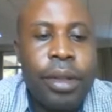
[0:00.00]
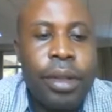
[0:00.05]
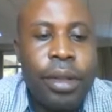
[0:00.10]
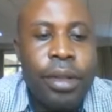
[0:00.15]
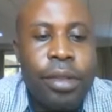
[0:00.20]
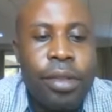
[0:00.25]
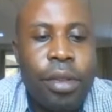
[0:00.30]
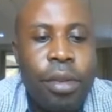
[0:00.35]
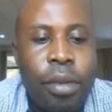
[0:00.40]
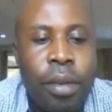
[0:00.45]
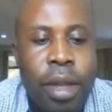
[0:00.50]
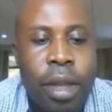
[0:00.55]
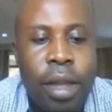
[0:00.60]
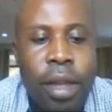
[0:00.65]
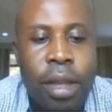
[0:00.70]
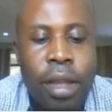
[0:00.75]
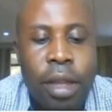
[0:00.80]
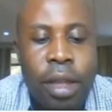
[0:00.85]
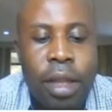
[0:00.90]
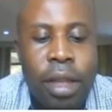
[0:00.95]
So we
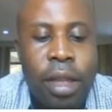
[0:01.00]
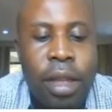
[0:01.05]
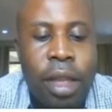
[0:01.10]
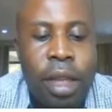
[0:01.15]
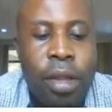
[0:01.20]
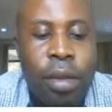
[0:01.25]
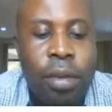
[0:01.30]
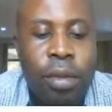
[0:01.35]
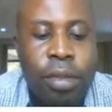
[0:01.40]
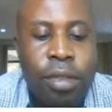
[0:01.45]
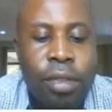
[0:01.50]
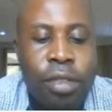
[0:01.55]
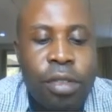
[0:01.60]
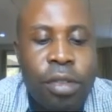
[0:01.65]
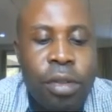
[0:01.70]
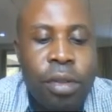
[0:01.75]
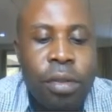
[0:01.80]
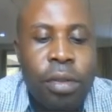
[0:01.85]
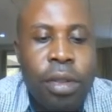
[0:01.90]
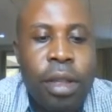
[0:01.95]
use
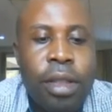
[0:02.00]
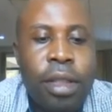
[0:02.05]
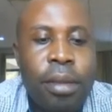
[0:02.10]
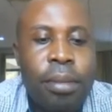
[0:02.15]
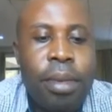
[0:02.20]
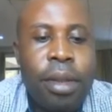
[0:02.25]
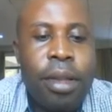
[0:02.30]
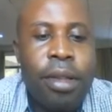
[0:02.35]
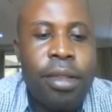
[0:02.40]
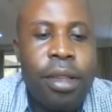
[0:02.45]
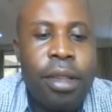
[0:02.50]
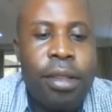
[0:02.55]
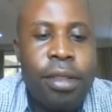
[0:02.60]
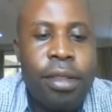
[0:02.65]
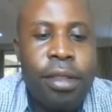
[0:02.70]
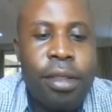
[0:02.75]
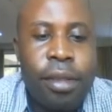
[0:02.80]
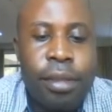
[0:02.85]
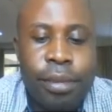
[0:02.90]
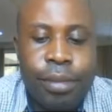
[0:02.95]
show databases